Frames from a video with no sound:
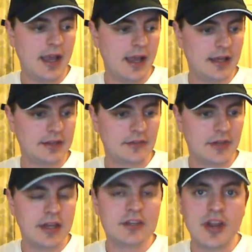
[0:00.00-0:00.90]
And
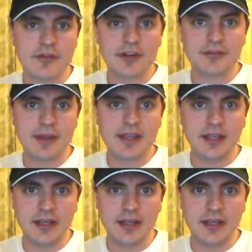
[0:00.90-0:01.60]
generally speaking,